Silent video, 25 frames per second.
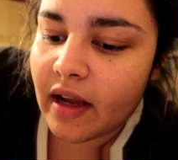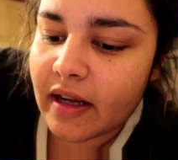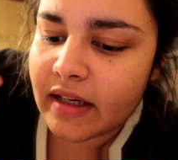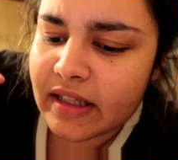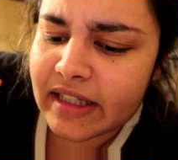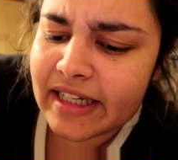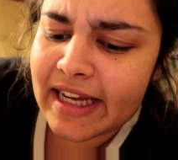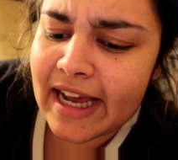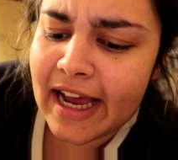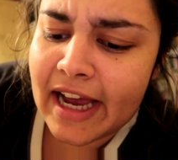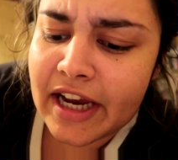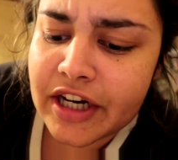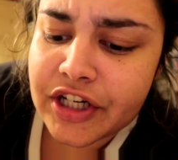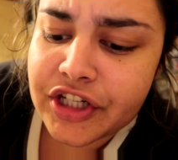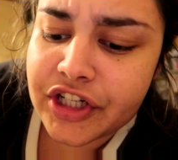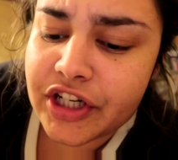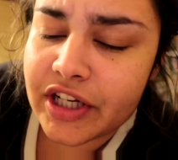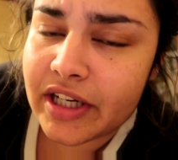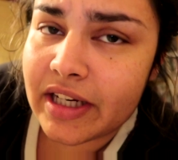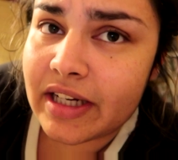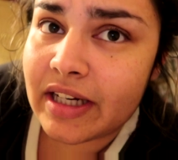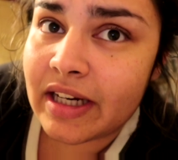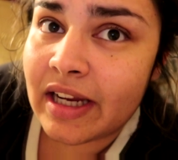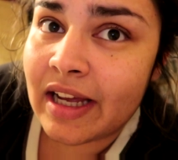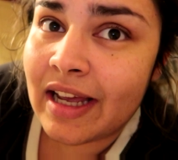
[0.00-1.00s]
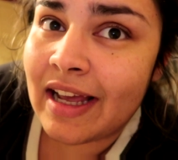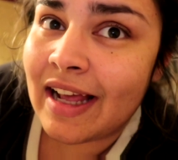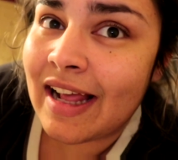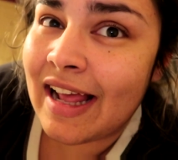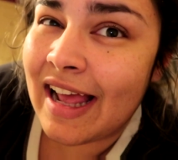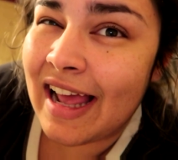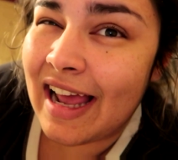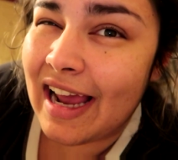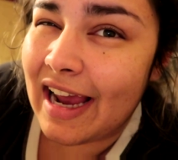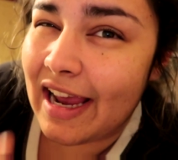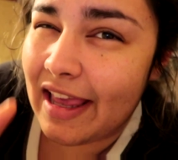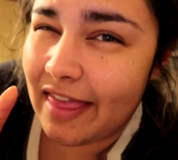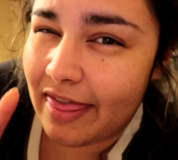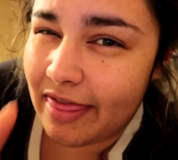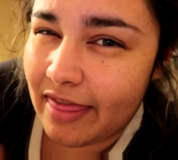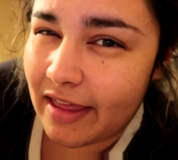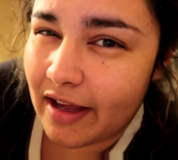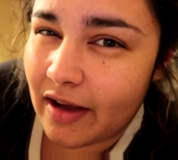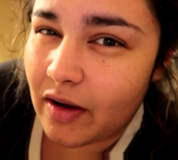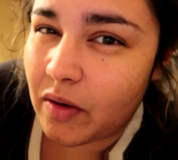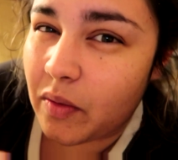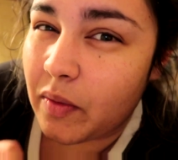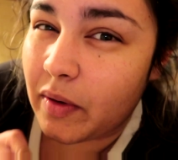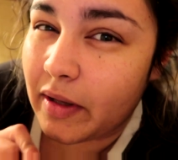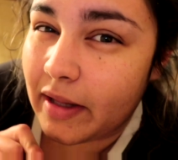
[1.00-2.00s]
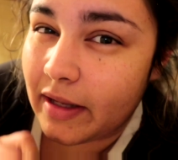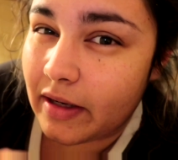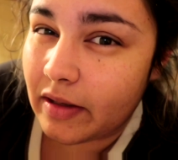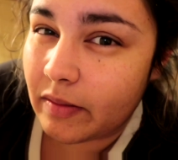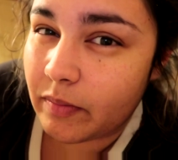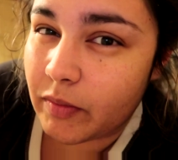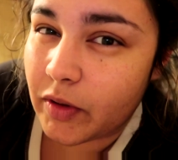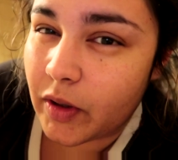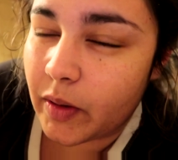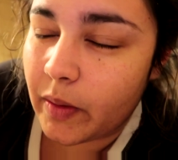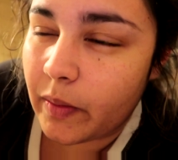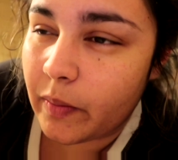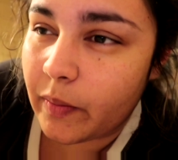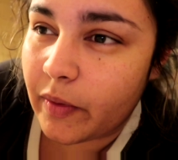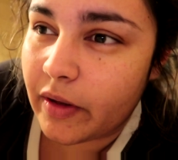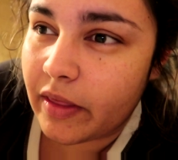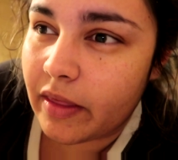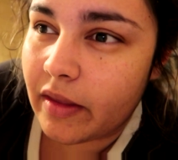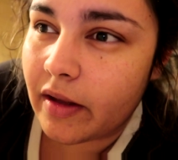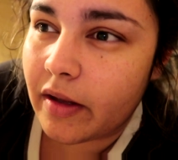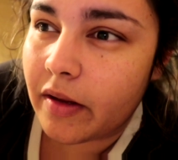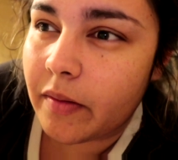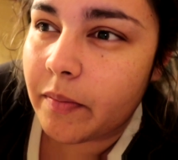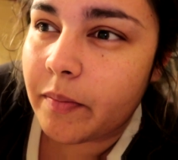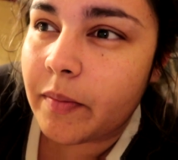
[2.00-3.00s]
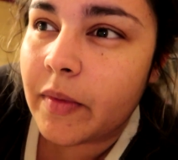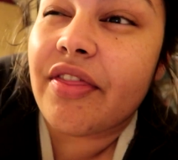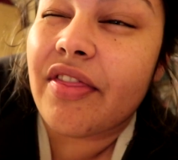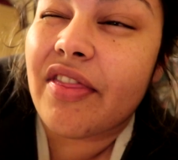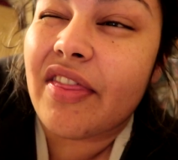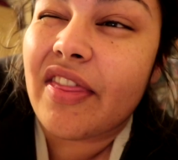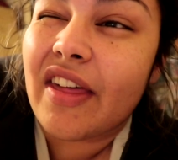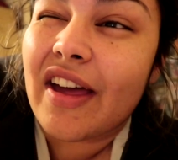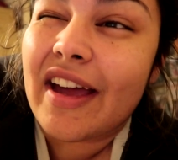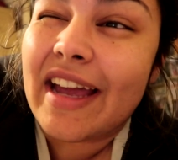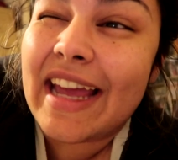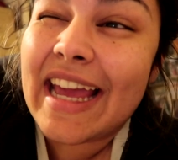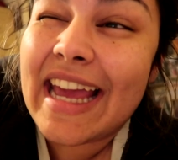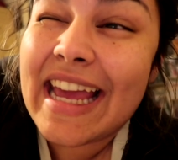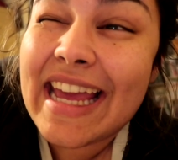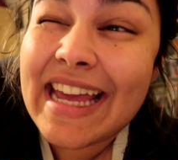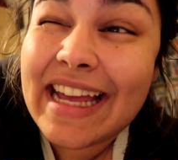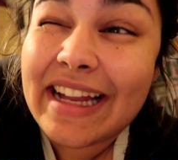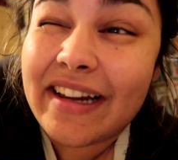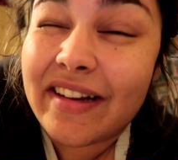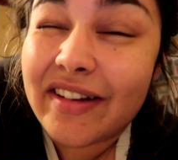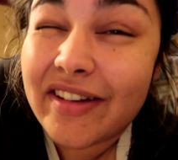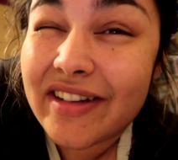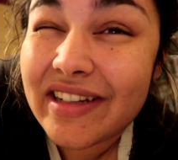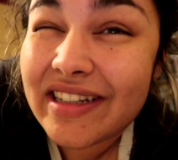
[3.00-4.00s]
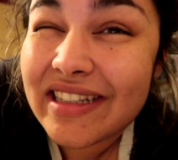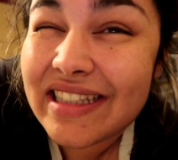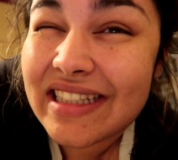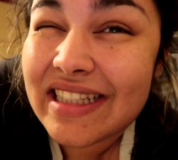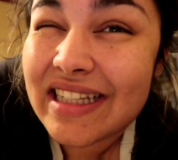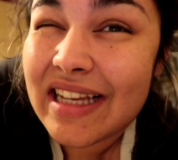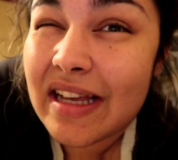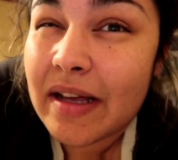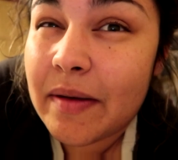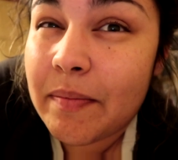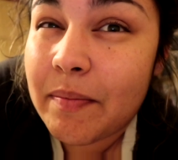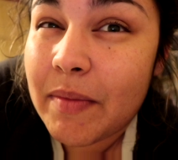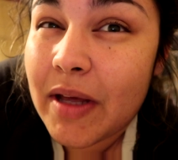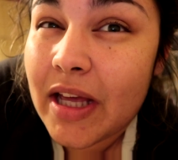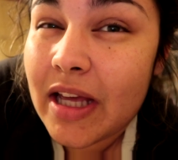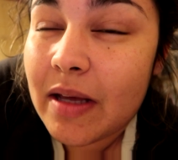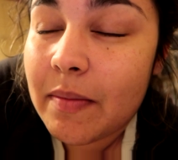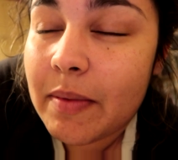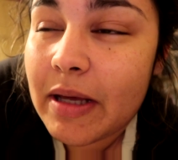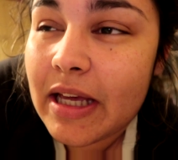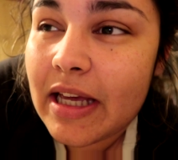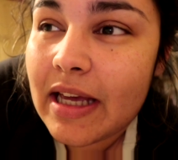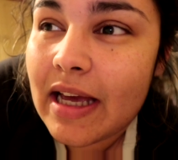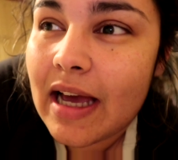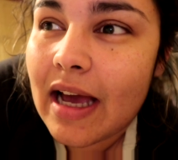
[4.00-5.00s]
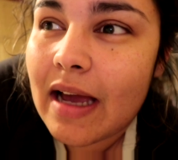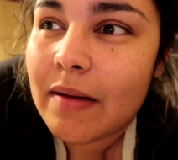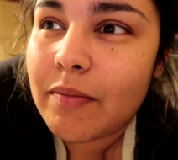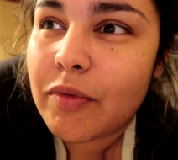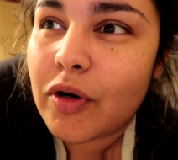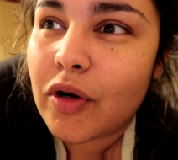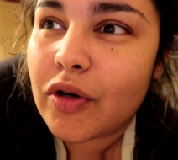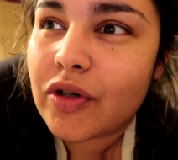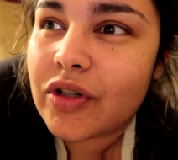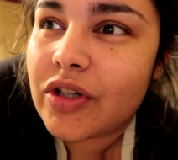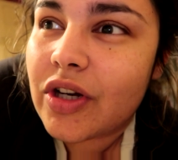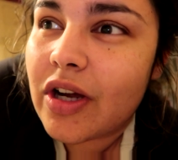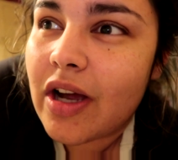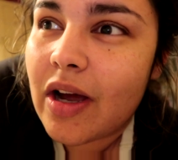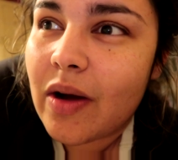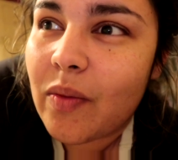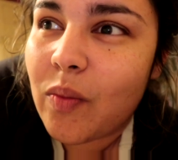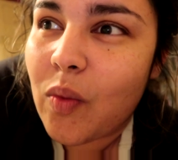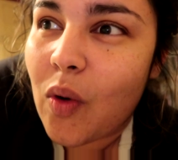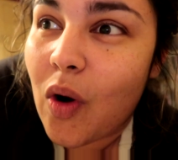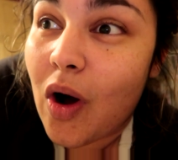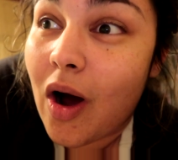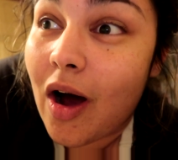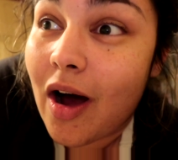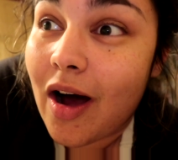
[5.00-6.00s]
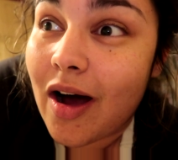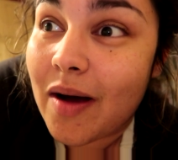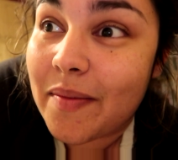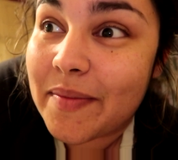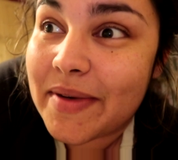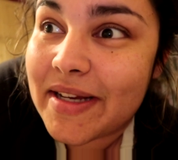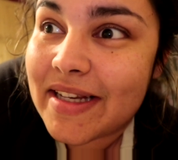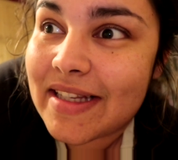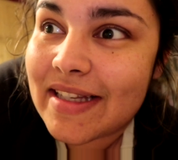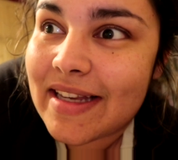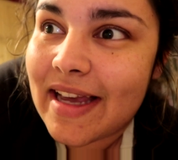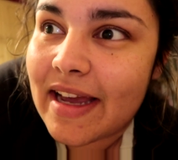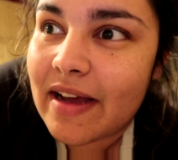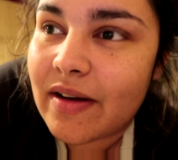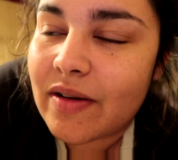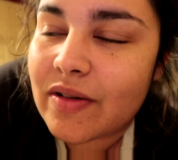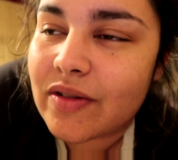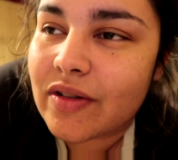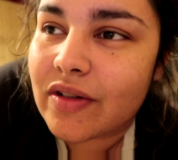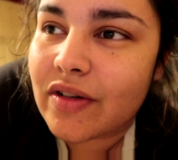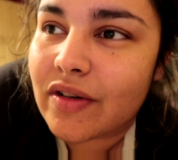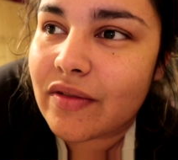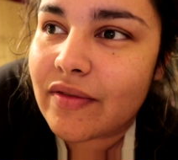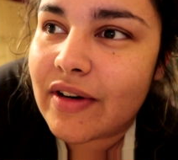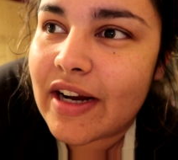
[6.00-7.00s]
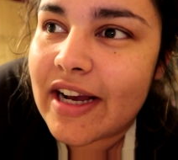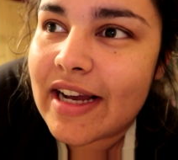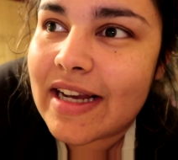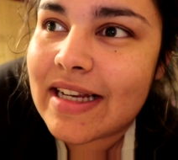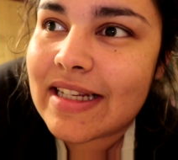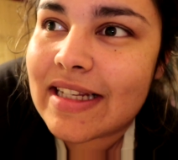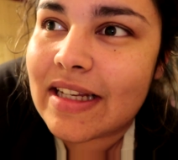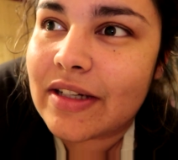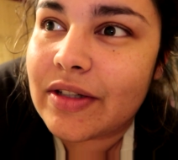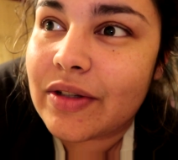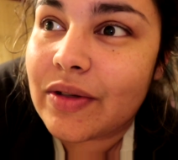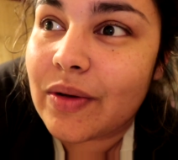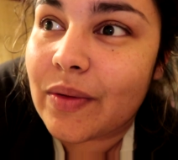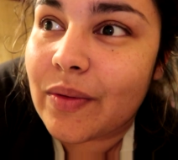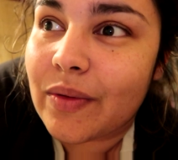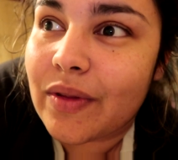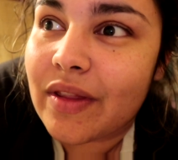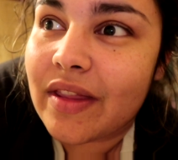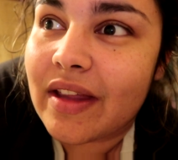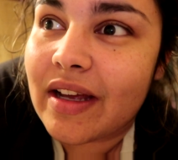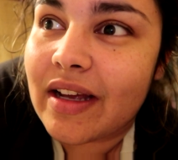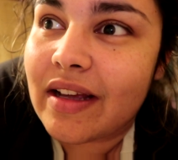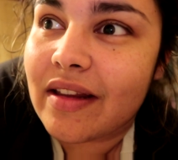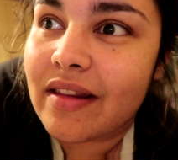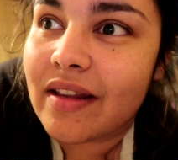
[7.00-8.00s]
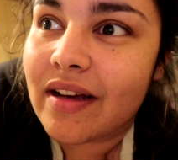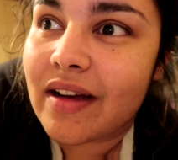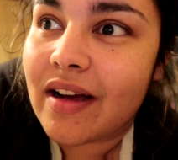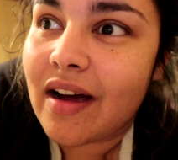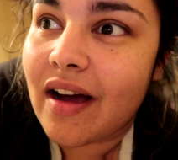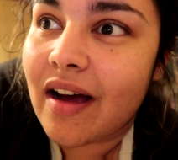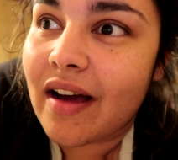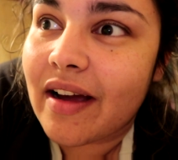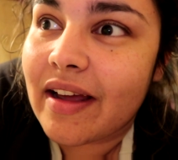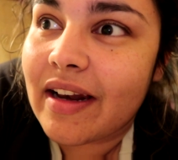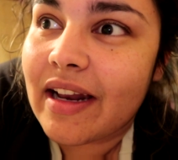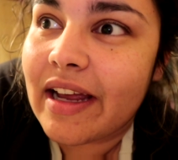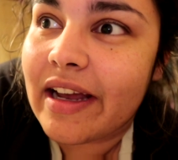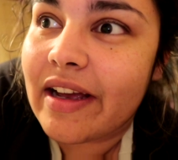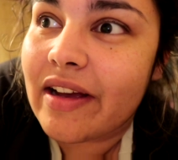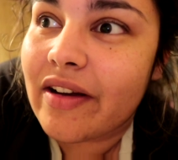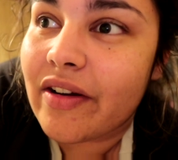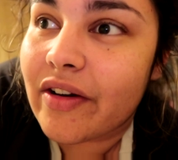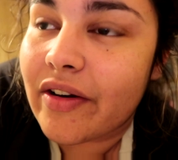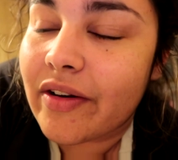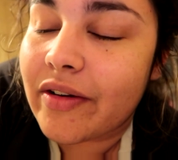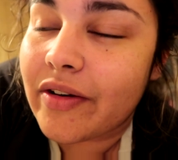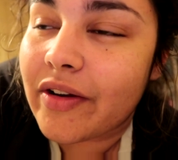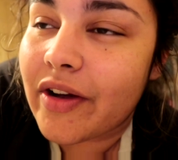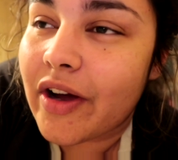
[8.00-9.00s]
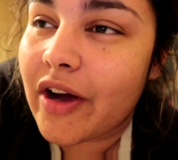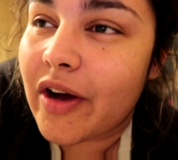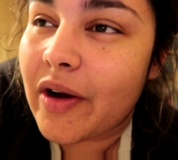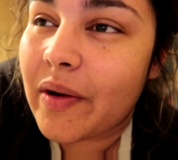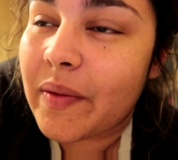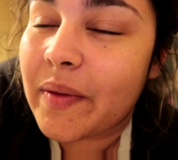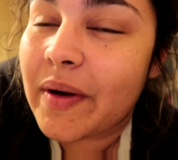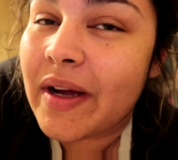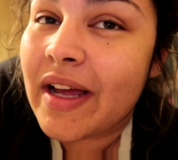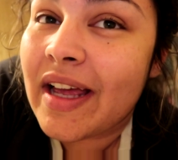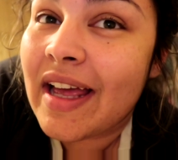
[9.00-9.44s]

And Cashin, I think, will end up going with them. The healers, maybe? I'm not sure what armies Kaol's gonna raise. I don't think the Khaganate are gonna go.